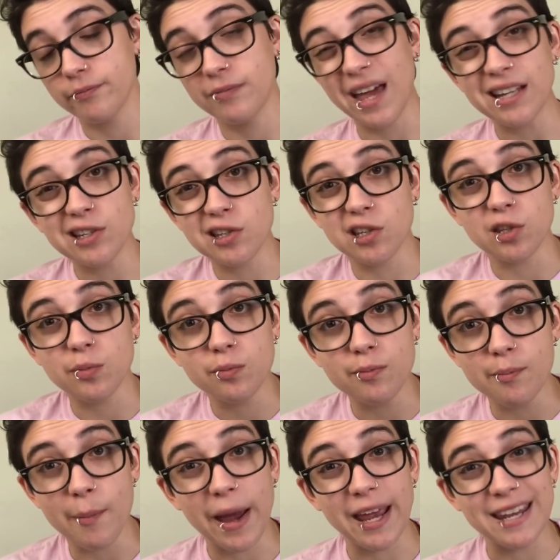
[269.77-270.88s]
that's just
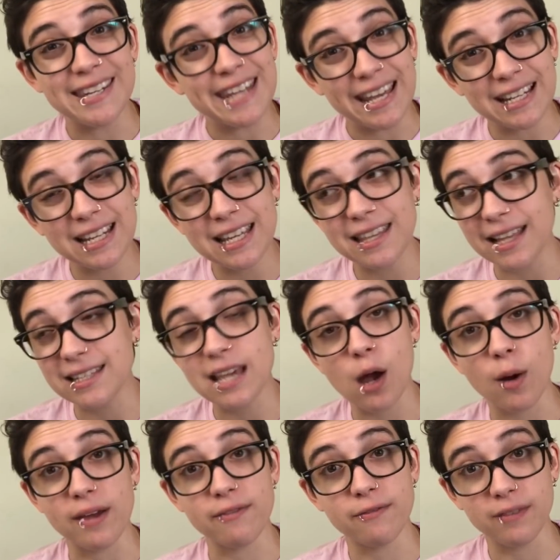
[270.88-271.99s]
my identity. That's how
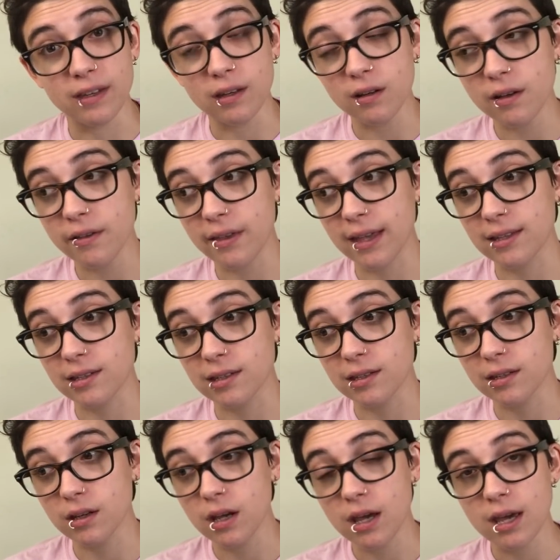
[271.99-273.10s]
I feel.
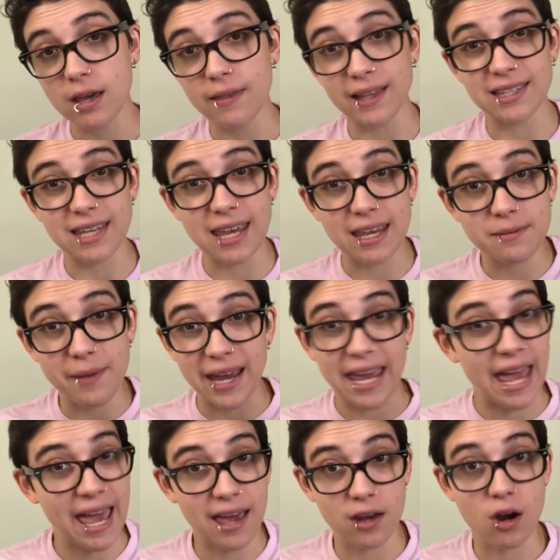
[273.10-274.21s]
That's in my
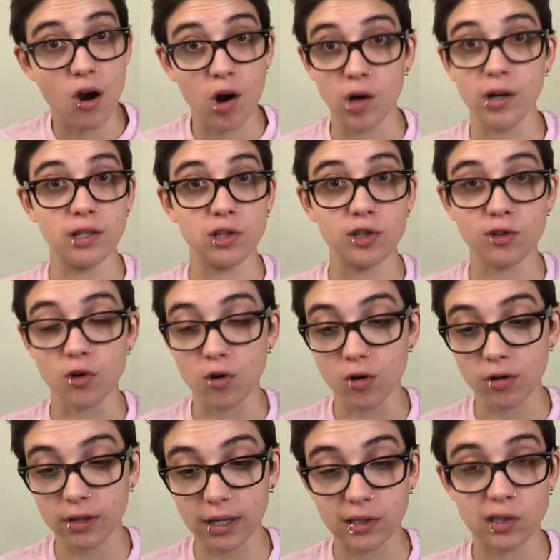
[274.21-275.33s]
head, heart, and
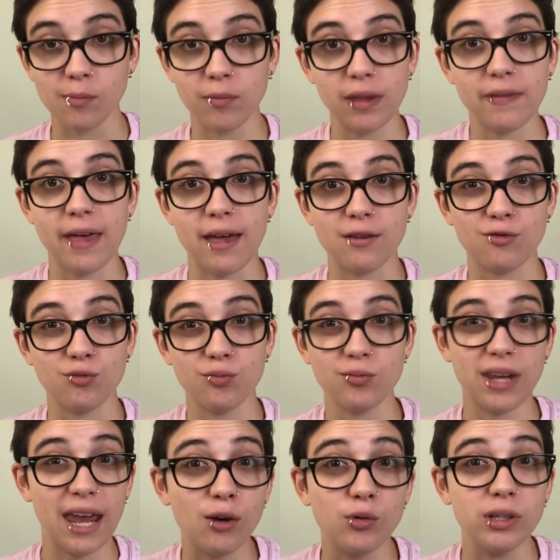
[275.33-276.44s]
soul. It's something that
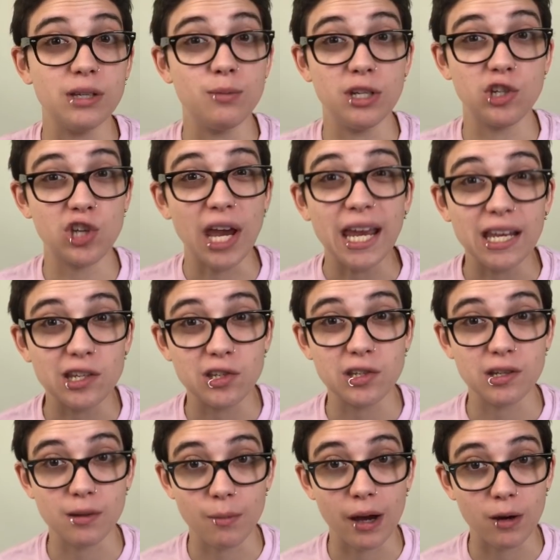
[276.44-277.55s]
can't really be changed
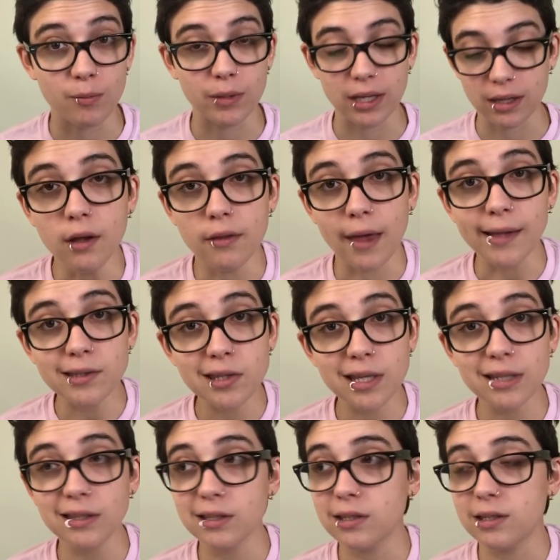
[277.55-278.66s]
about me. That's
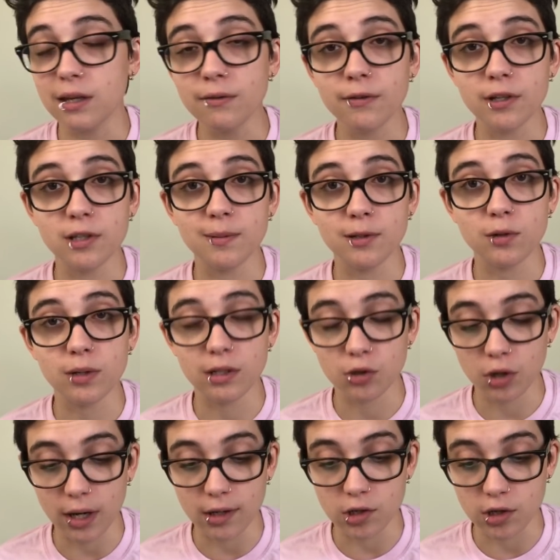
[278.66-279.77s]
like the difference between
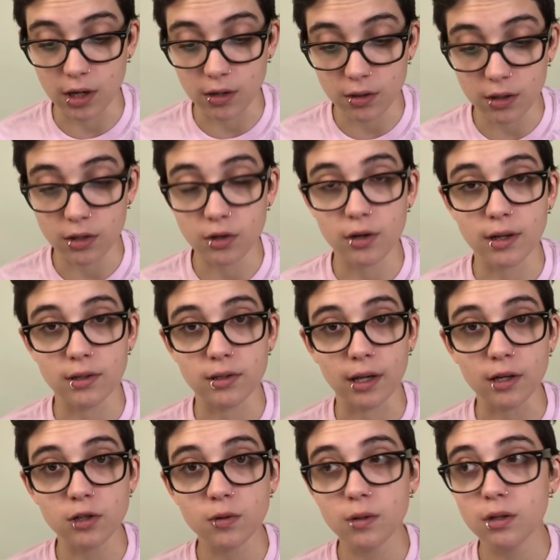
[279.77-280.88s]
transgender and
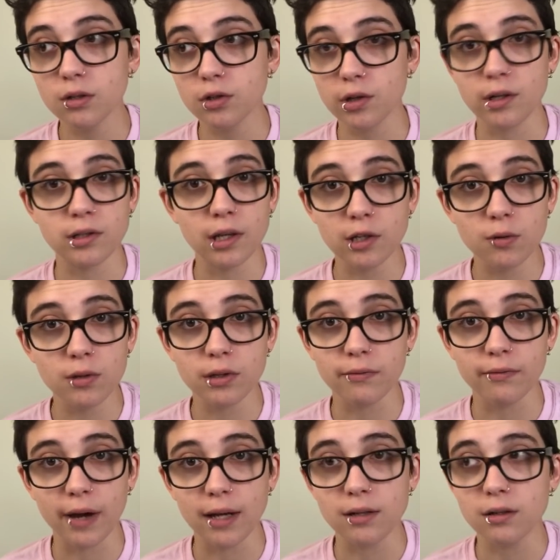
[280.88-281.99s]
transsexual. Transsexual is a
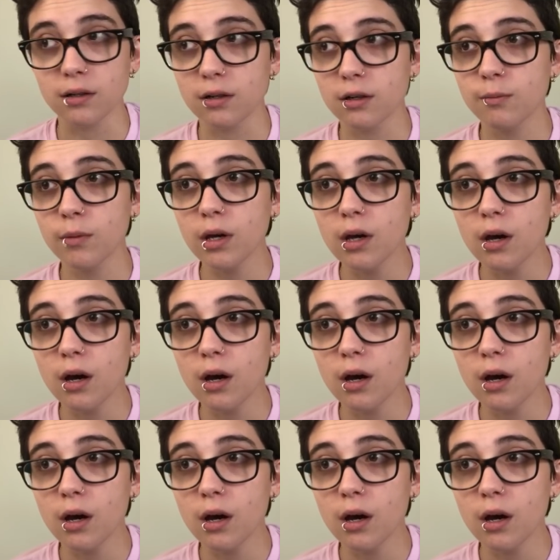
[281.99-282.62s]
fine term,